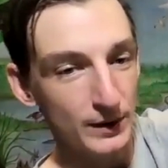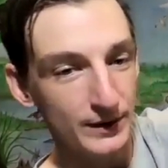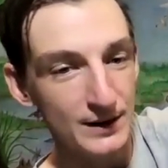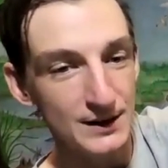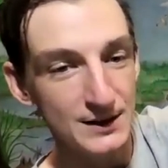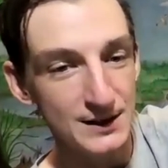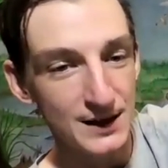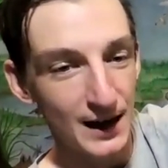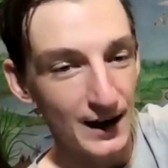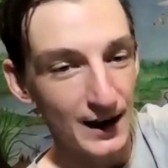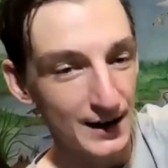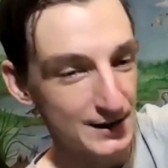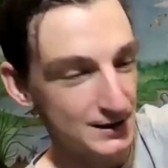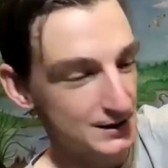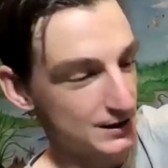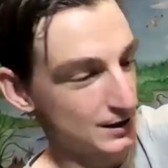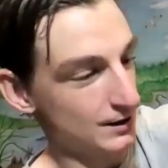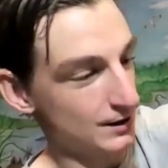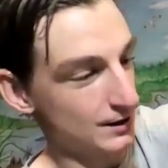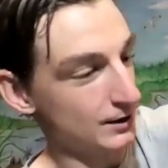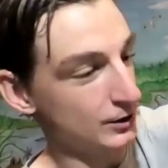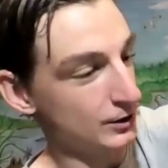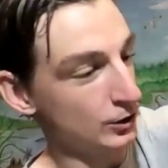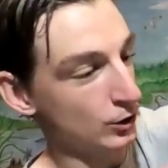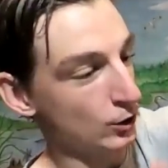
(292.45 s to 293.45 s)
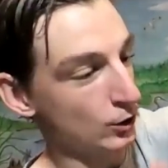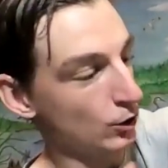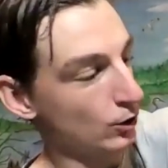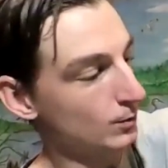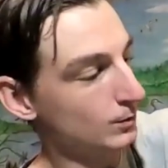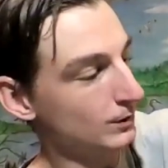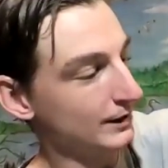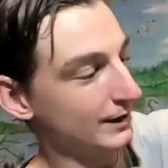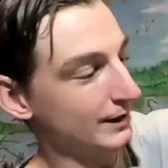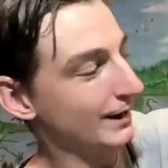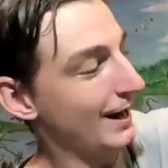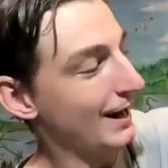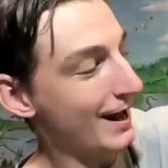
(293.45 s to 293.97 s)
where these guys are
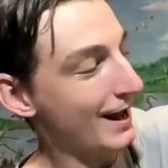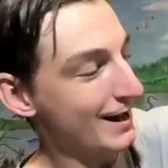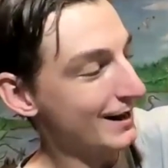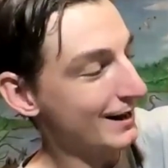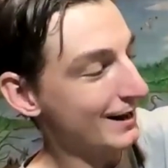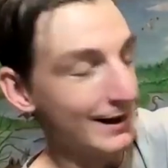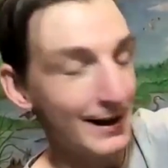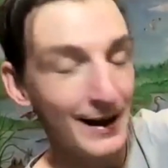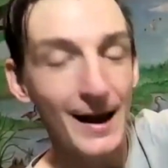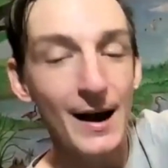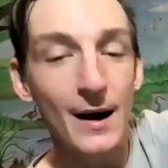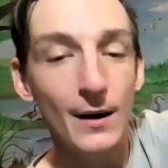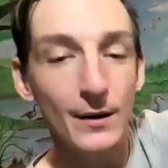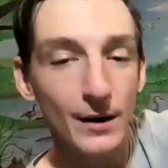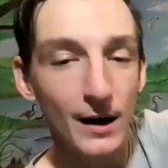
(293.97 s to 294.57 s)
normally hanging